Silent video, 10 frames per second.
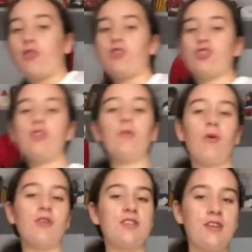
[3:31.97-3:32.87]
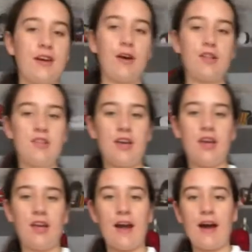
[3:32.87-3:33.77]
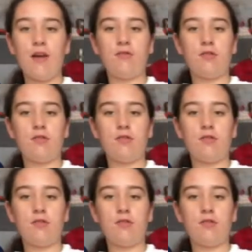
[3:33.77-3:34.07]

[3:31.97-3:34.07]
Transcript: I'm going to show you what it's like taken out.